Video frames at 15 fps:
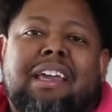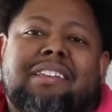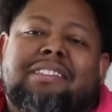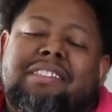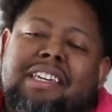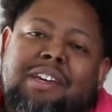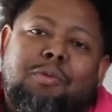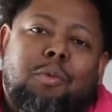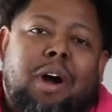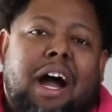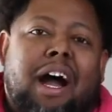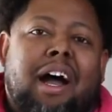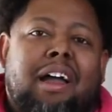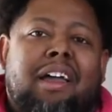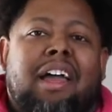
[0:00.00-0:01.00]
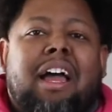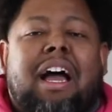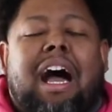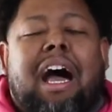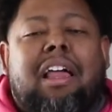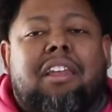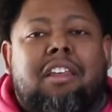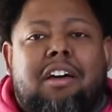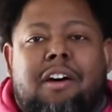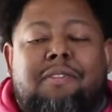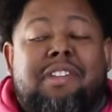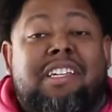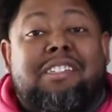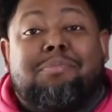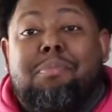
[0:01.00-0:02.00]
and see why I love
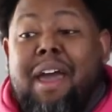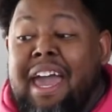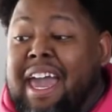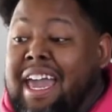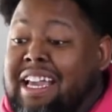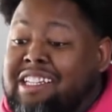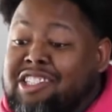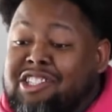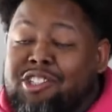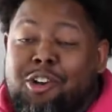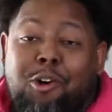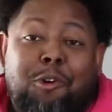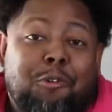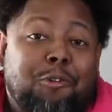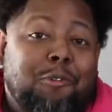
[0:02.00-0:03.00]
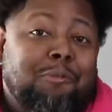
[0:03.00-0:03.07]
this bag so